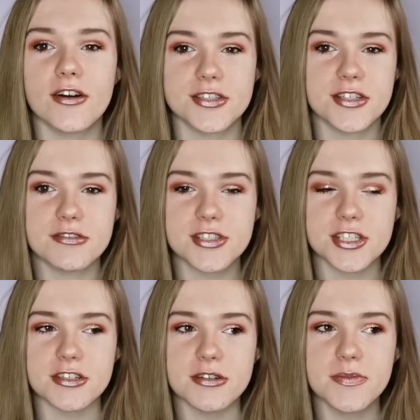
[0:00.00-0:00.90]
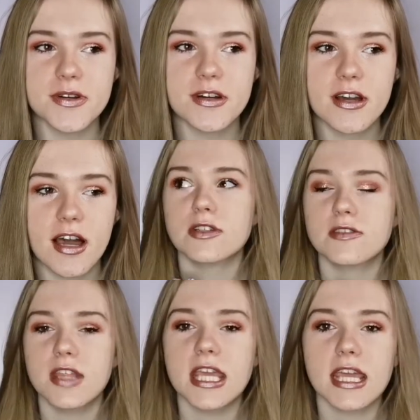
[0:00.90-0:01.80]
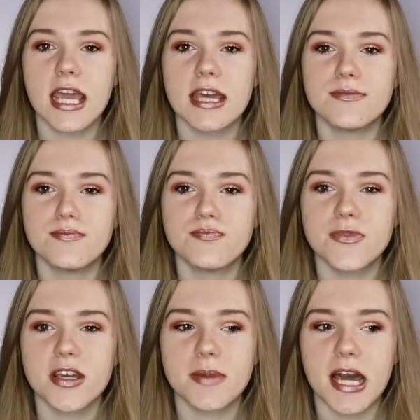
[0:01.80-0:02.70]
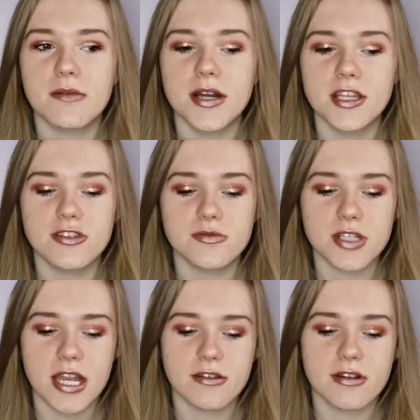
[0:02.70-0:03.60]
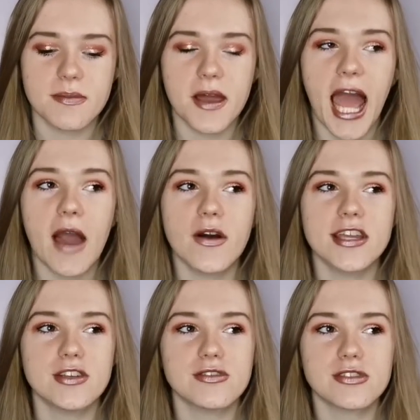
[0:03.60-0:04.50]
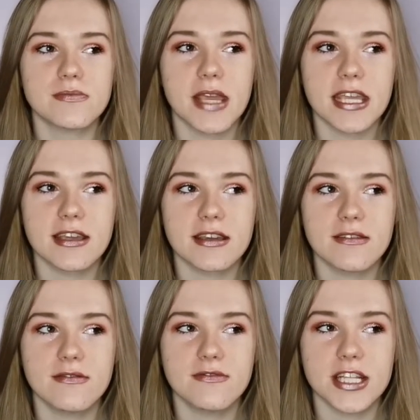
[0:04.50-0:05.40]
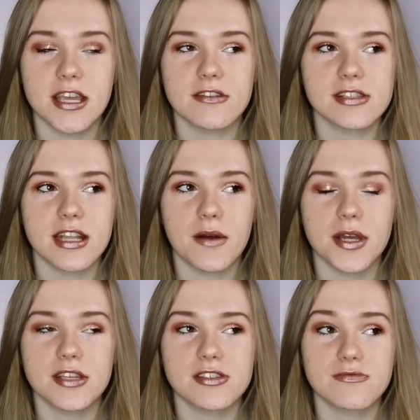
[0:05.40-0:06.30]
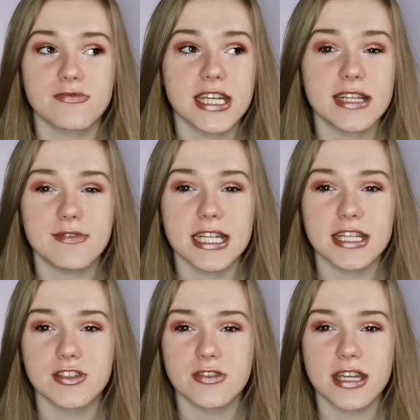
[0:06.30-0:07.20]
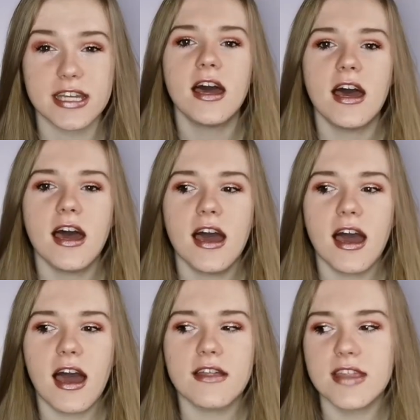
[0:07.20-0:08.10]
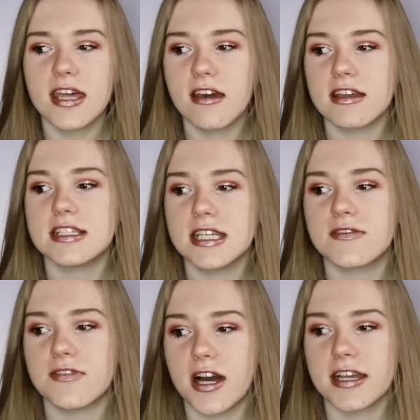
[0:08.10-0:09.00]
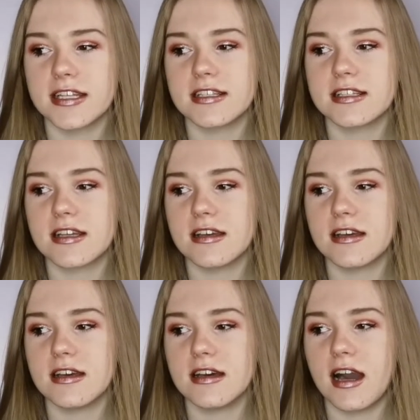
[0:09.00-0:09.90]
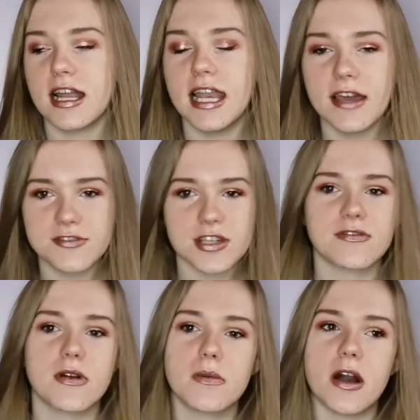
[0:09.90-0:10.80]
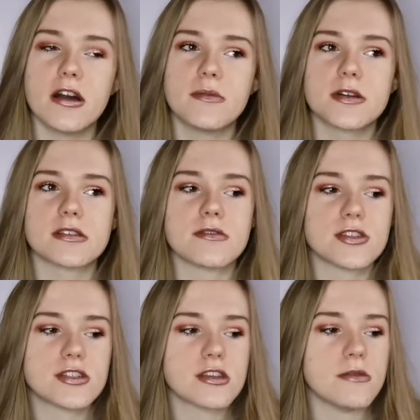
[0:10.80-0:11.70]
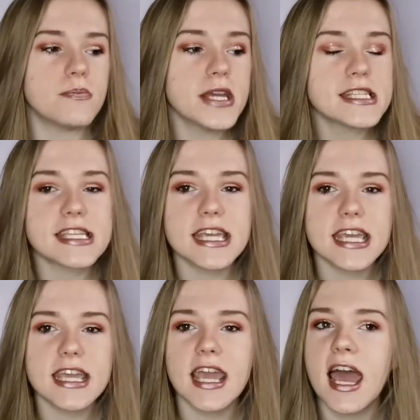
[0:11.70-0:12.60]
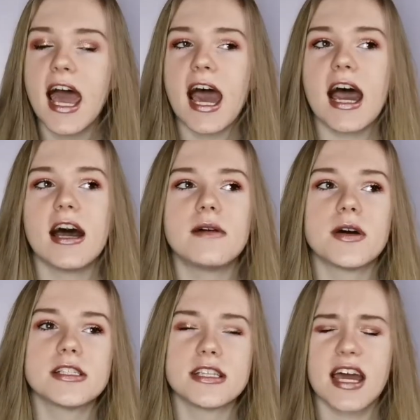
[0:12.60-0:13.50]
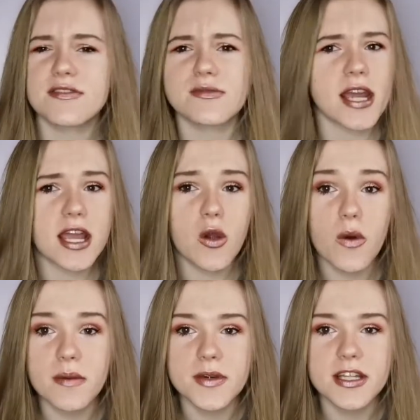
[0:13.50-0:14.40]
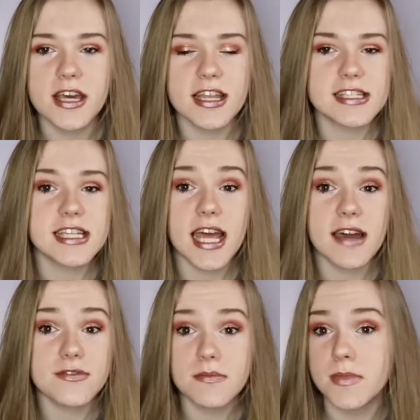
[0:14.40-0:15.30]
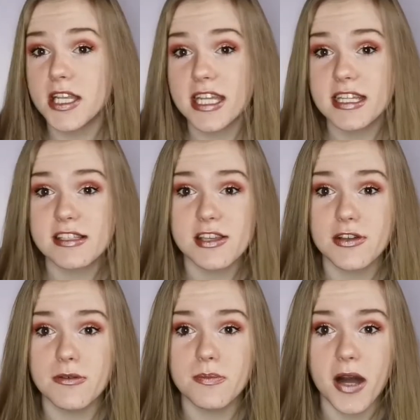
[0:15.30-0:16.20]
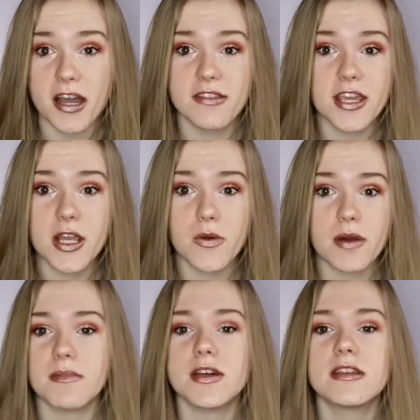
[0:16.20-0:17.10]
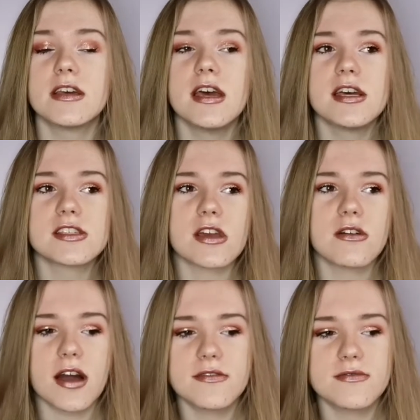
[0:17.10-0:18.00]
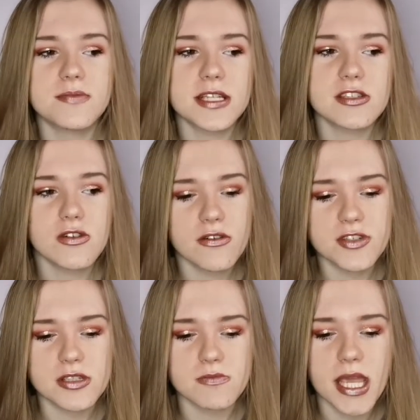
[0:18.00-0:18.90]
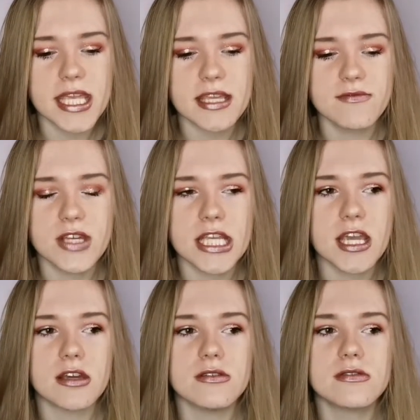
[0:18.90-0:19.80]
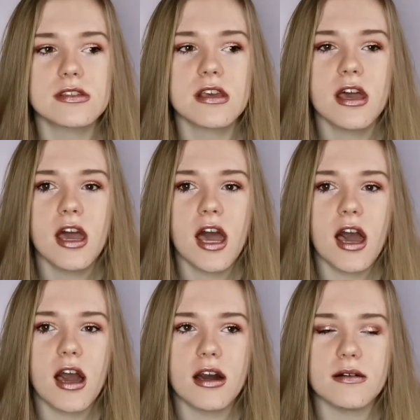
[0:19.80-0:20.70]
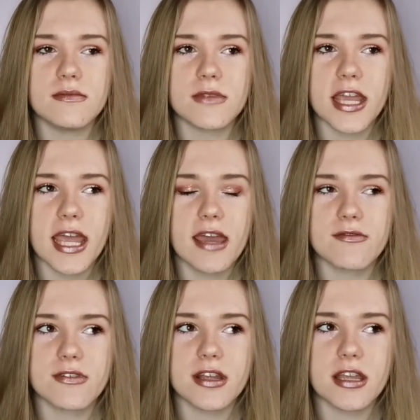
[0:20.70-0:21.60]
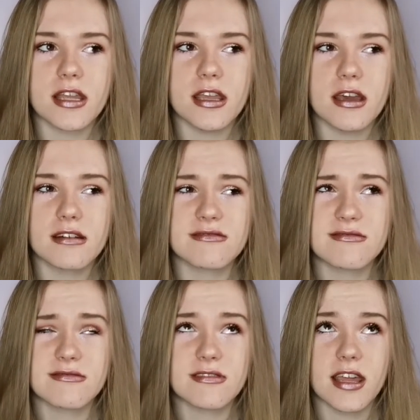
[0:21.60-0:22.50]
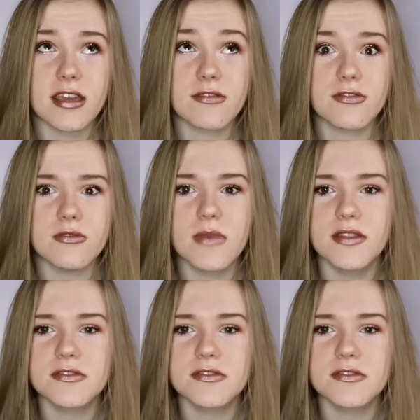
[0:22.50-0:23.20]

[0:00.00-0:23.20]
on YouTube. Was thinking about my YouTube channel and about how I used to make videos and how I used to really, really enjoy it. And then I left it for a while because I was just so busy. I didn't have the right equipment and I didn't have the money to buy the equipment. So I've been sort of just making videos. Like every like few